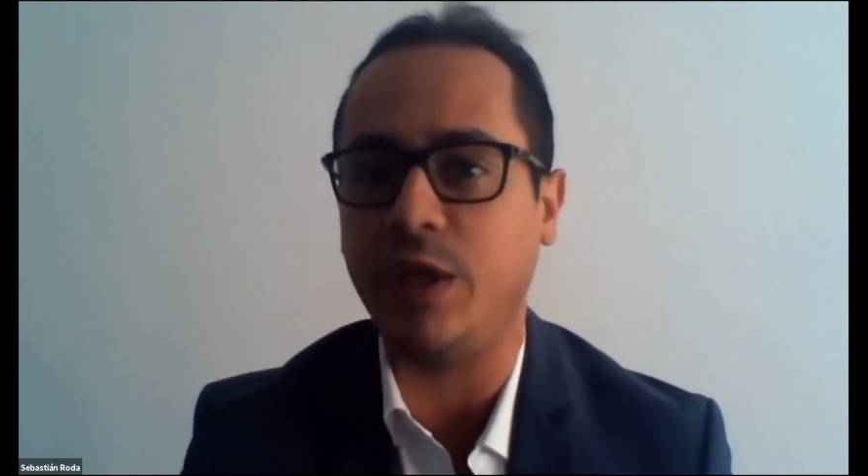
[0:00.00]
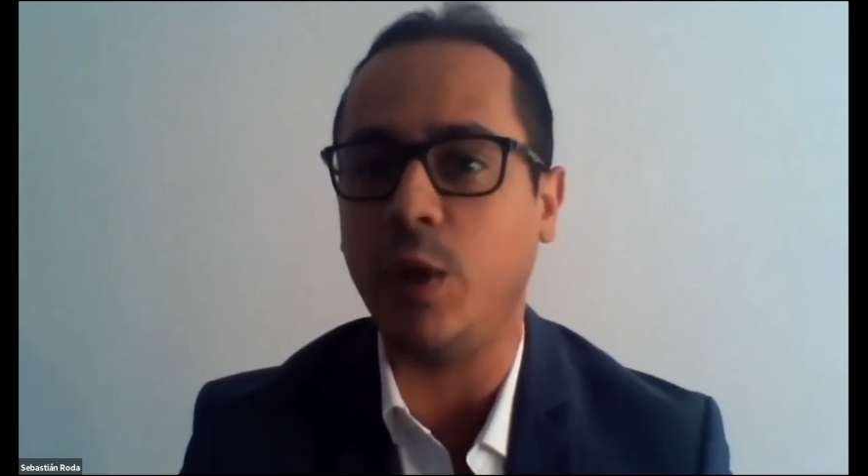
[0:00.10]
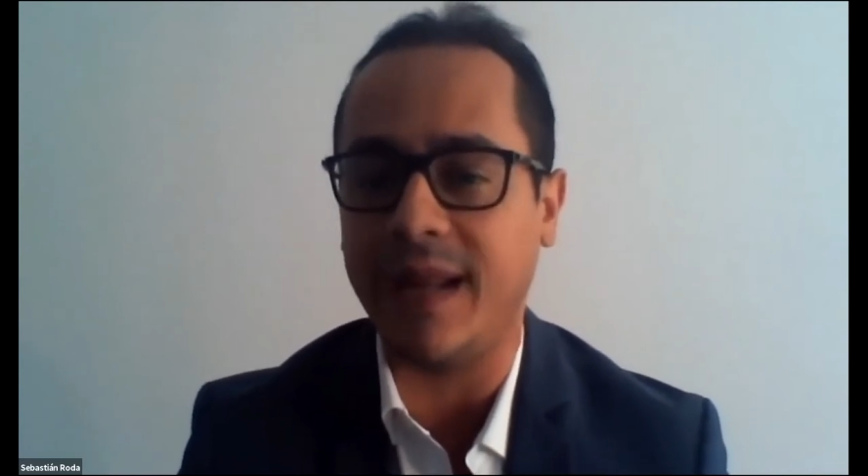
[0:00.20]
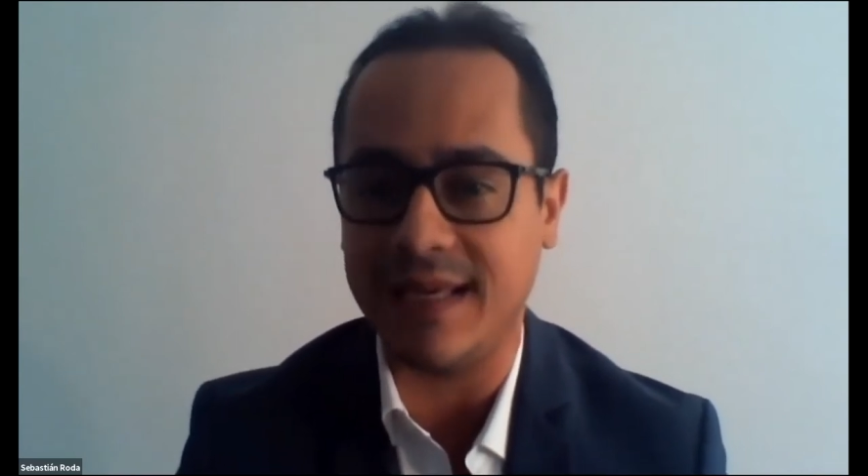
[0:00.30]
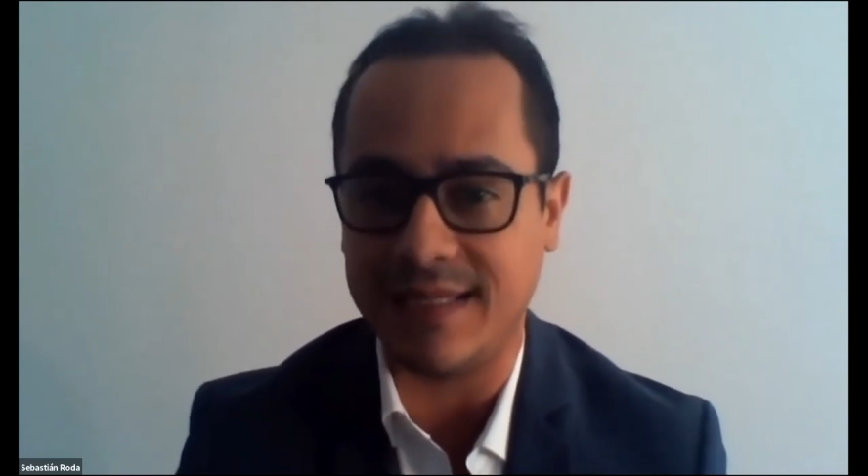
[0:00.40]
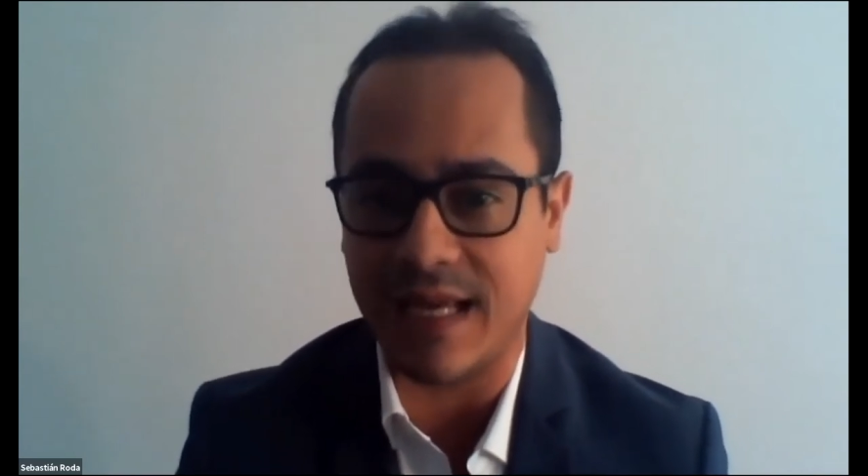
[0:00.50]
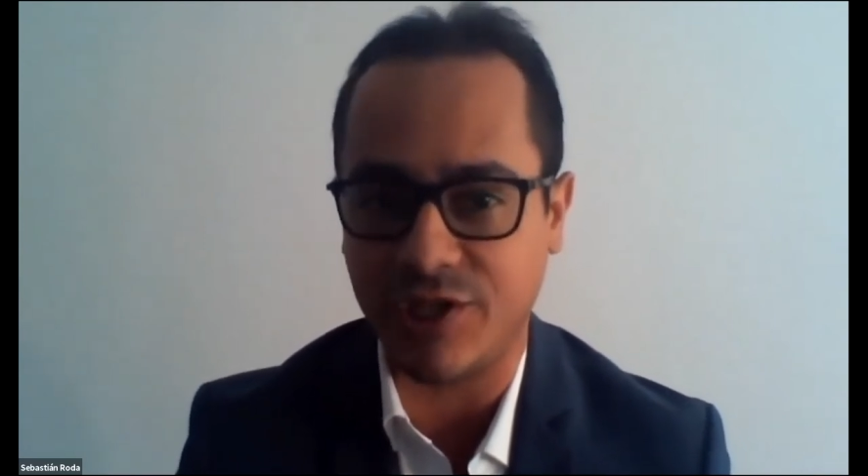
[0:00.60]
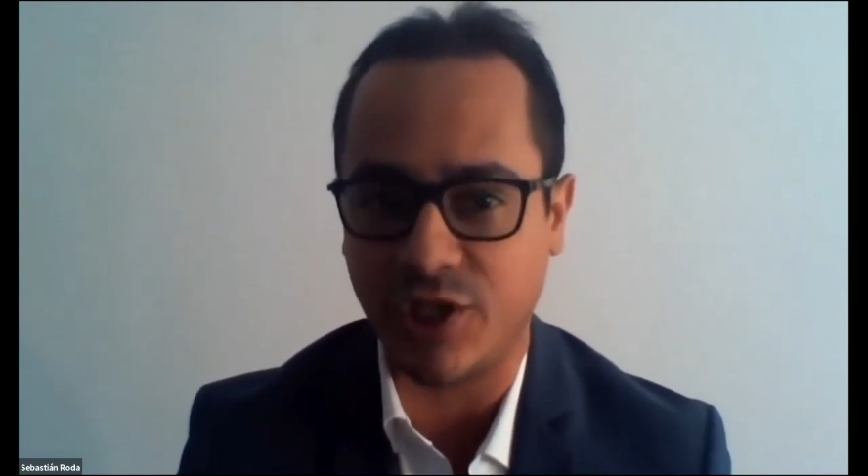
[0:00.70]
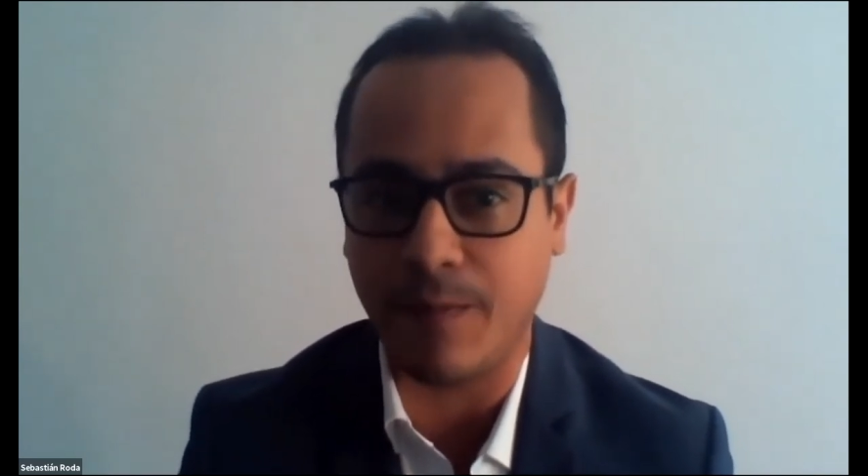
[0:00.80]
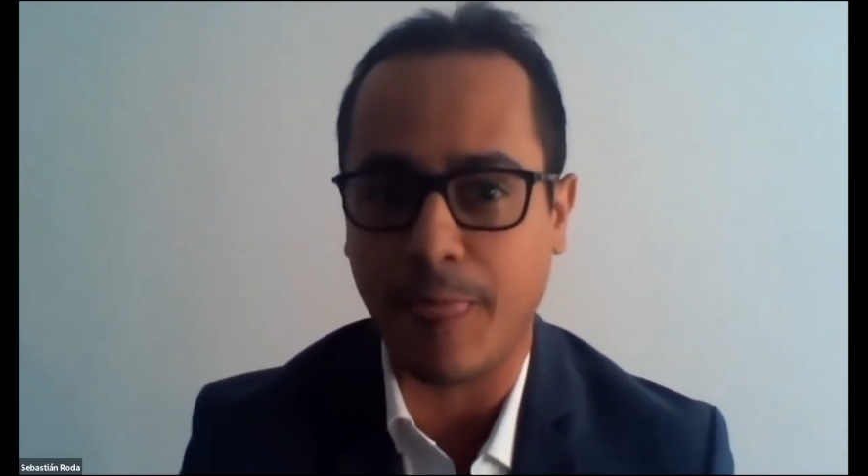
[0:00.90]
Q&A
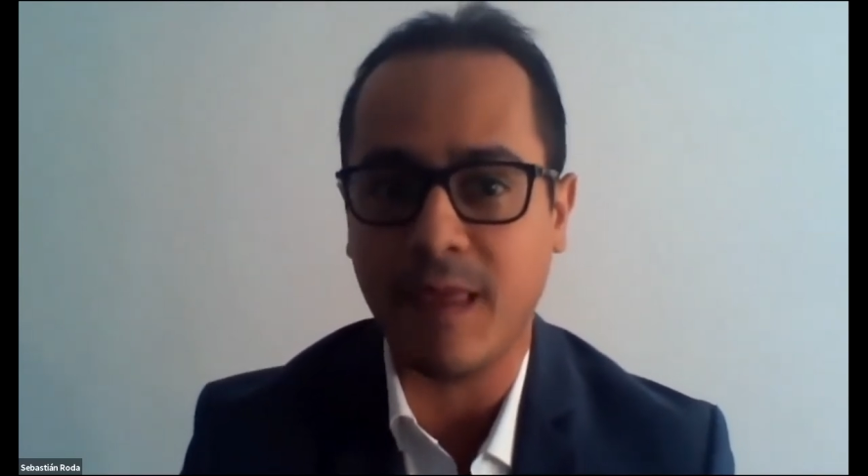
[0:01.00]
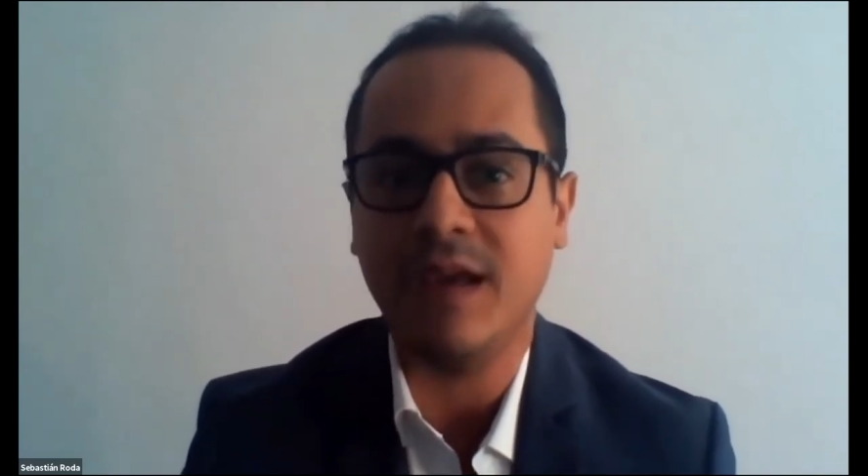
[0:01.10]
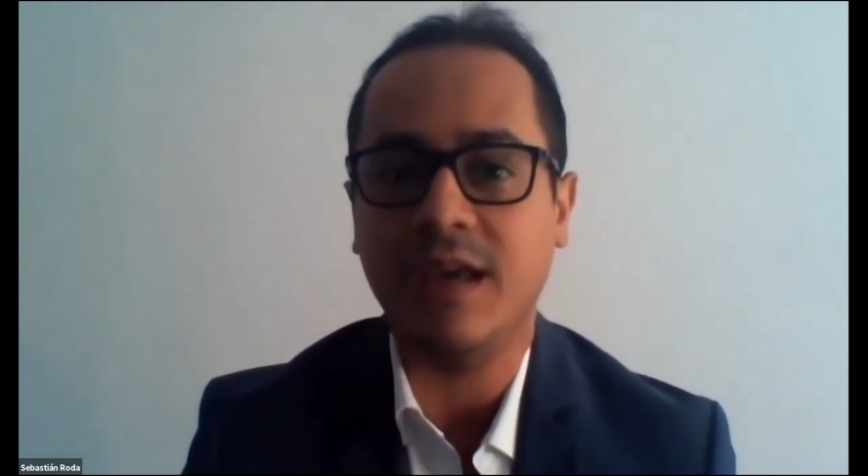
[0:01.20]
session.